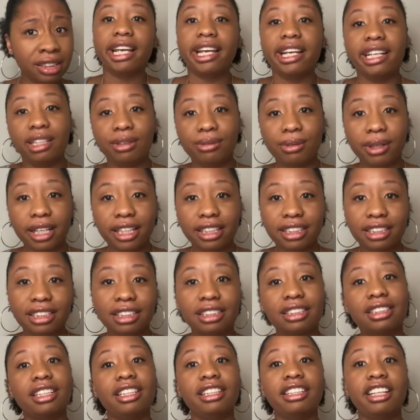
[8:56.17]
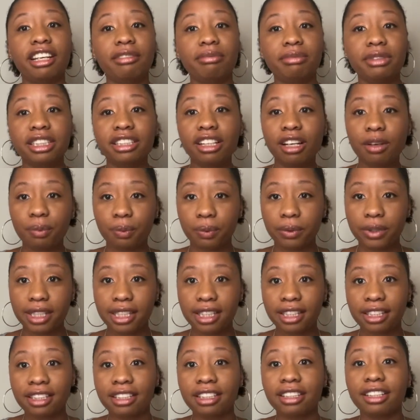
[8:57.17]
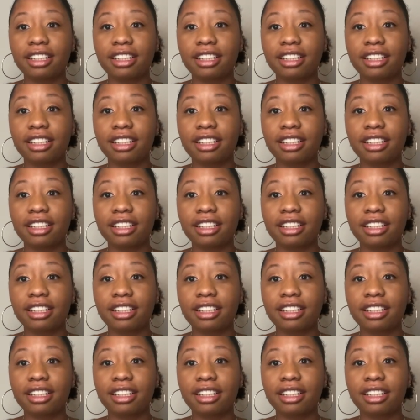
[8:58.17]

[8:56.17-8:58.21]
Anyways, they meet up with